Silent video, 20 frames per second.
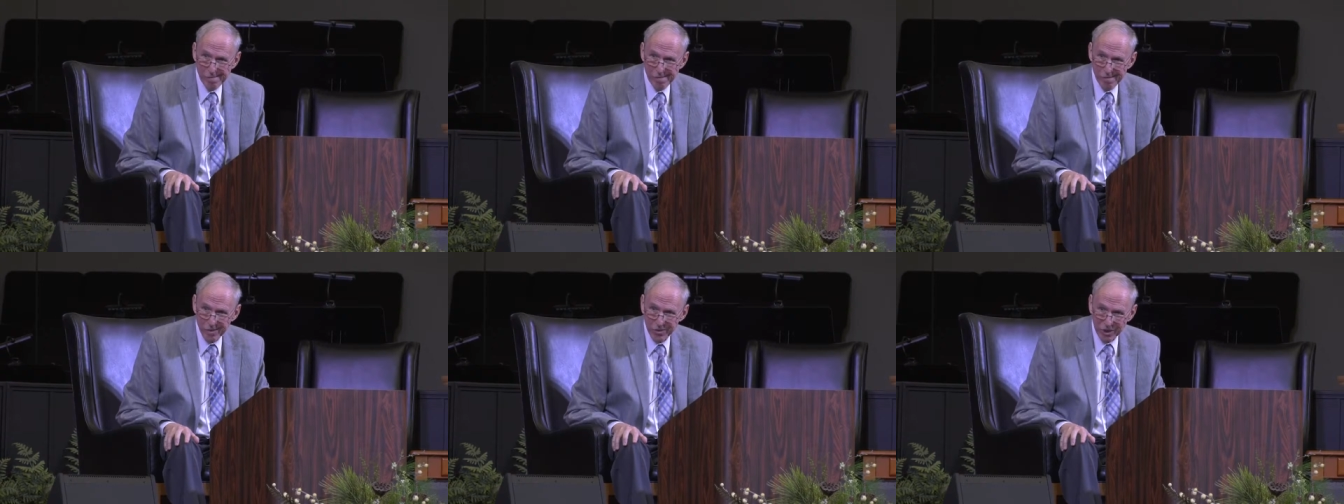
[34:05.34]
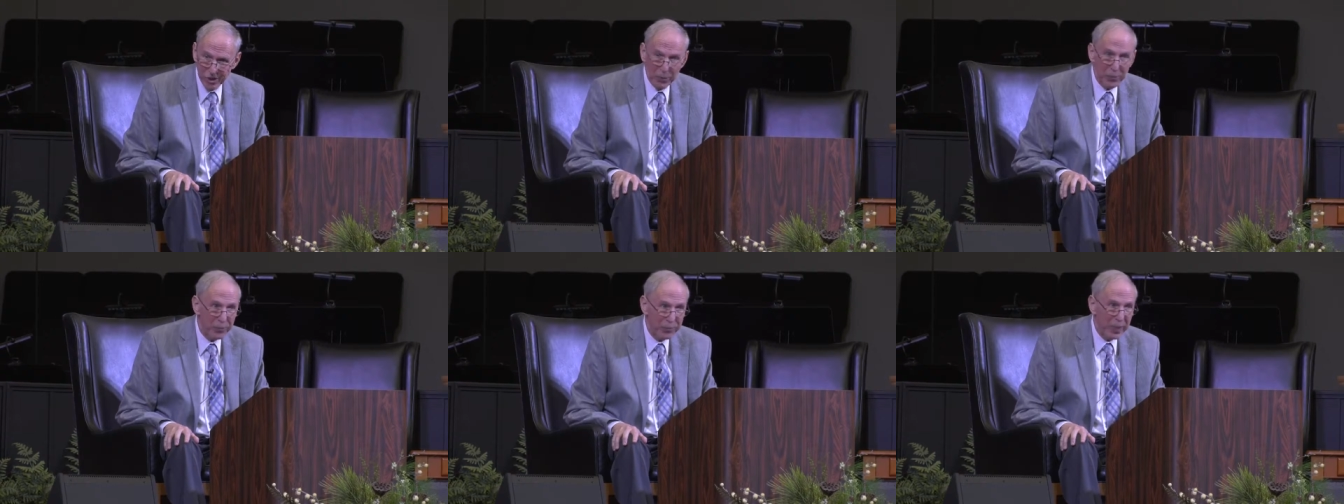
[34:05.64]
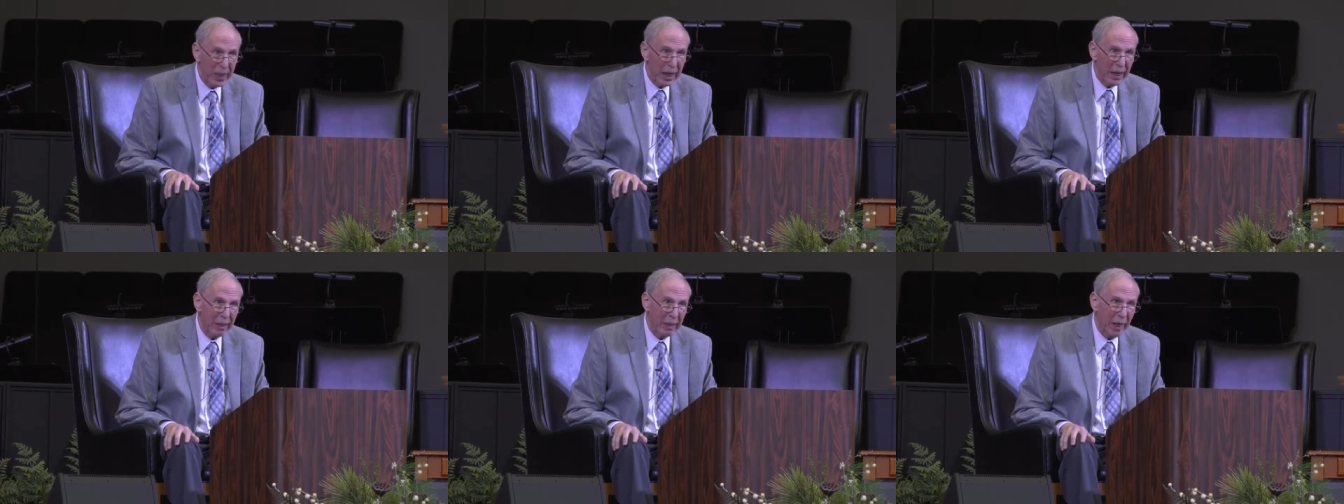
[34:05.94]
See,
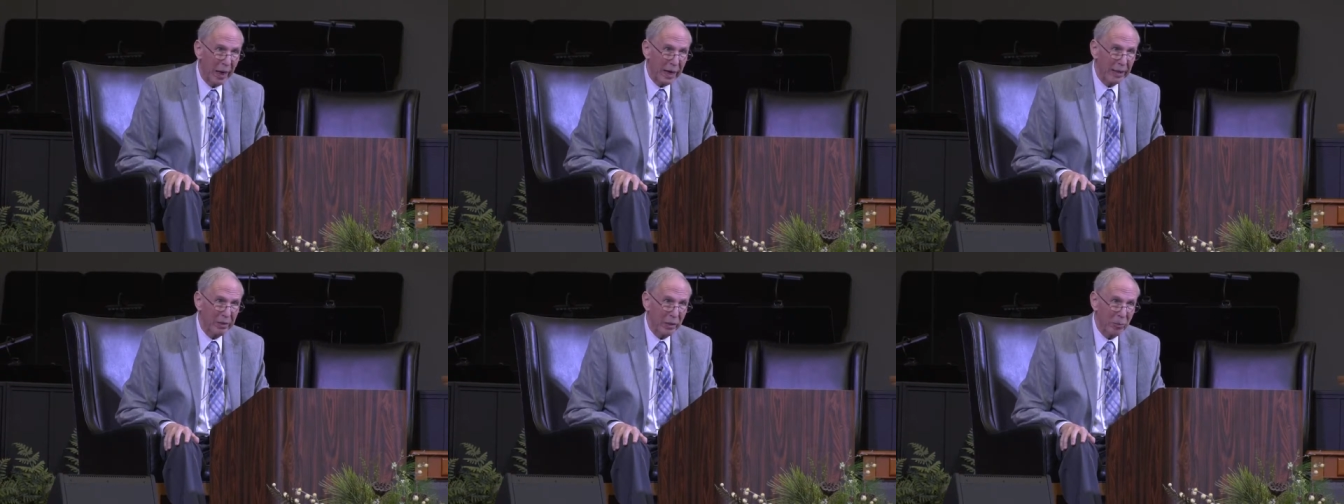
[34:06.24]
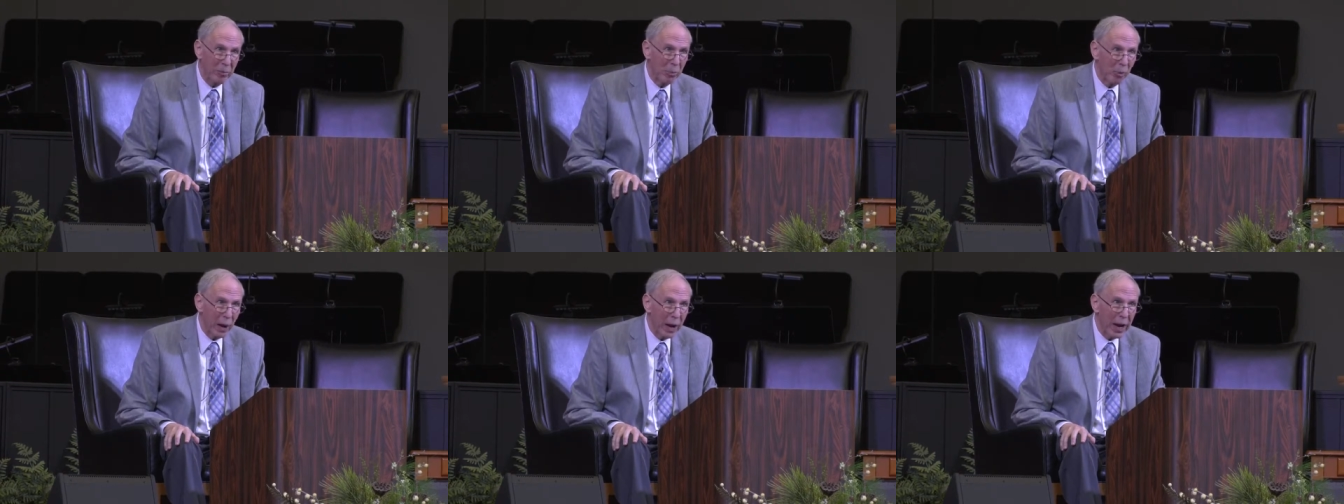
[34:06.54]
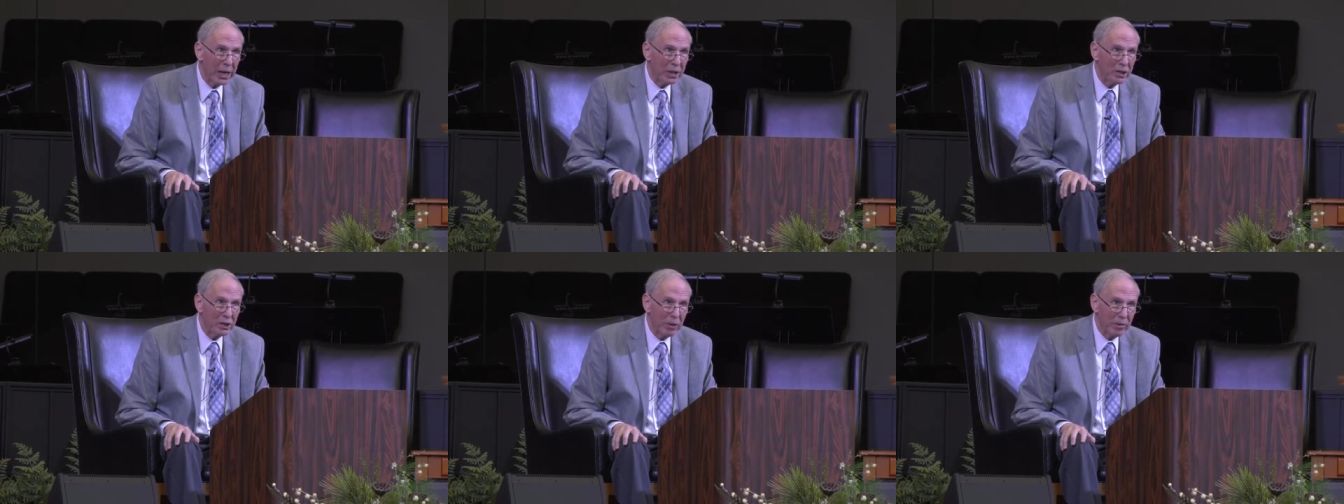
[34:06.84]
like the
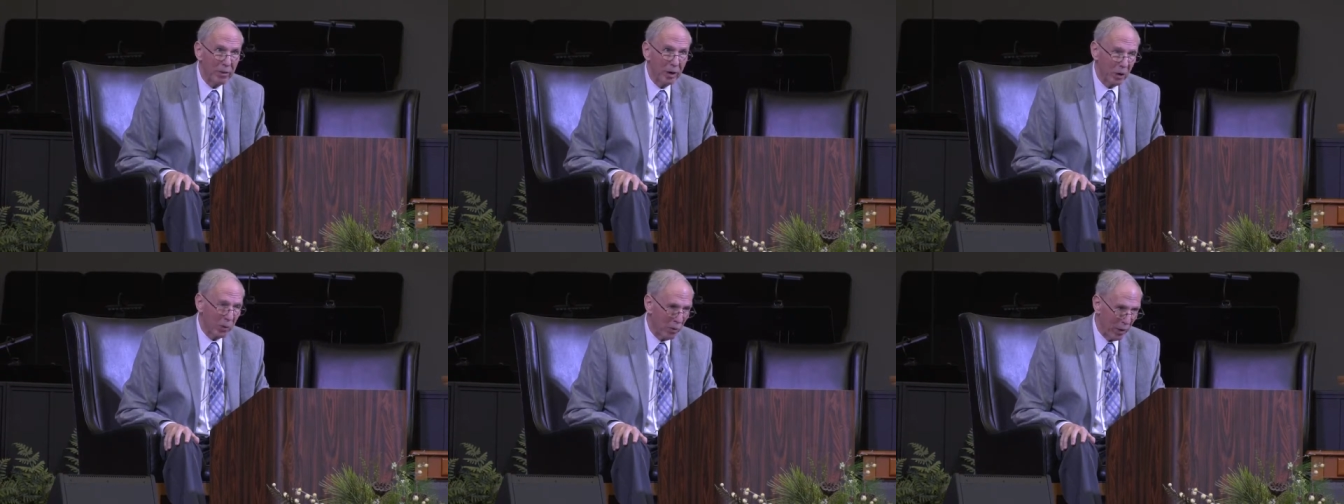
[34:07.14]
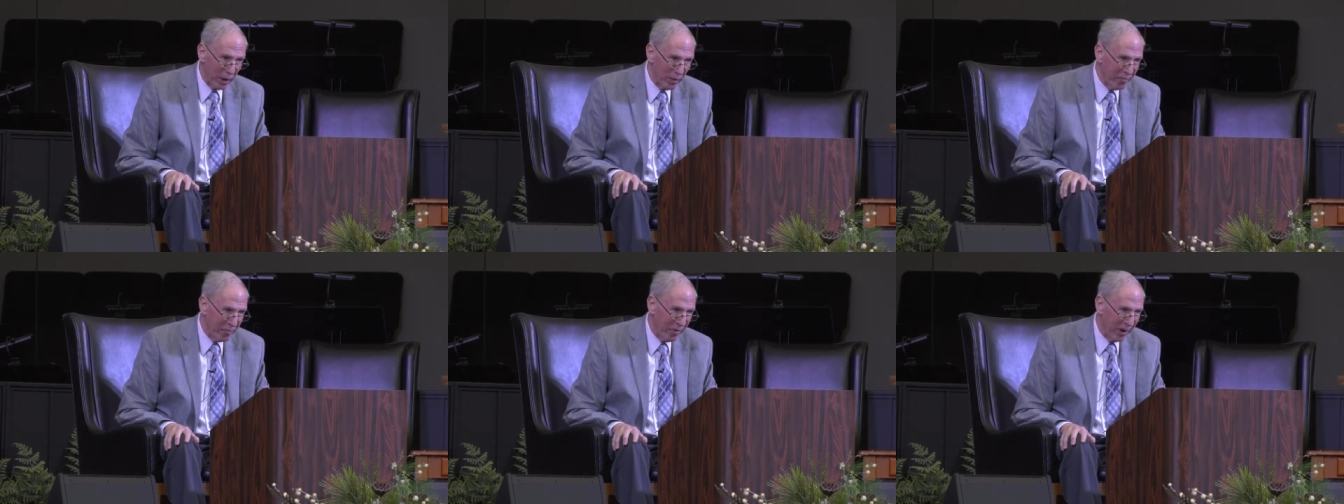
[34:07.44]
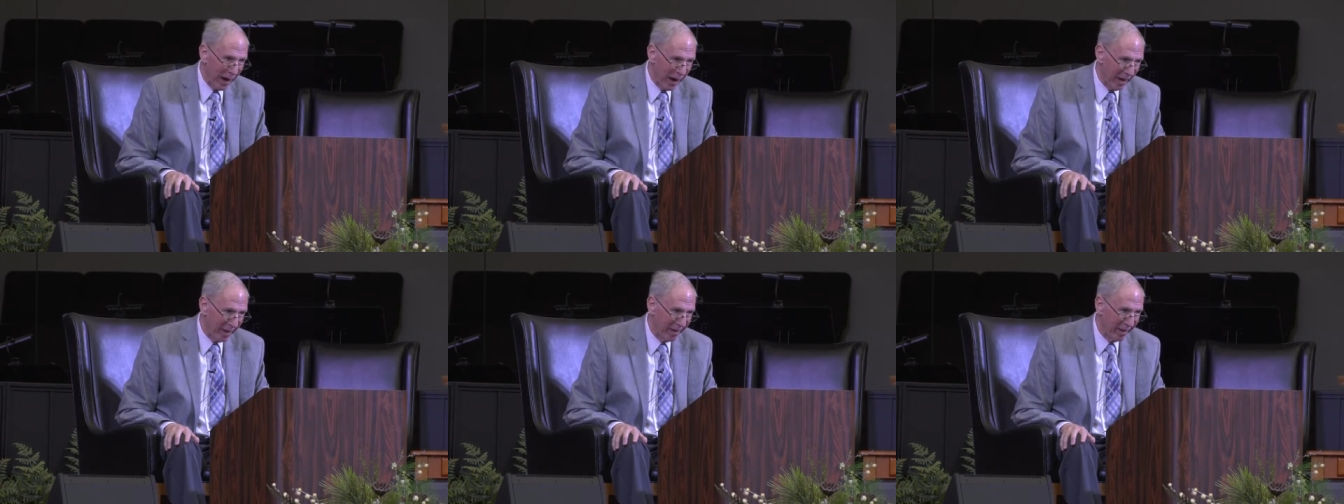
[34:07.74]
branch of a
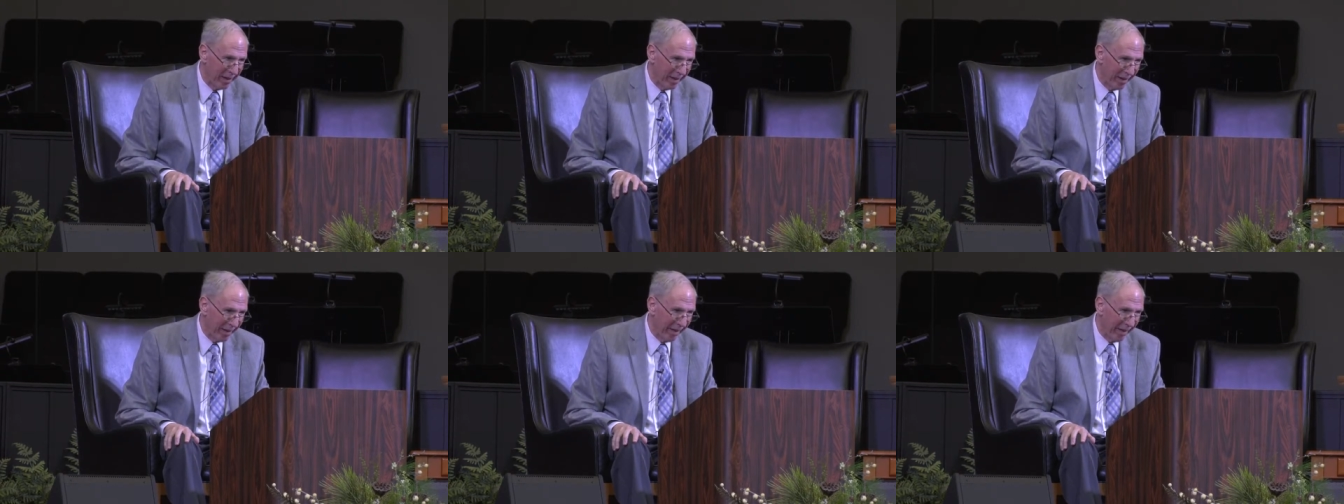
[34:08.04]
grapevine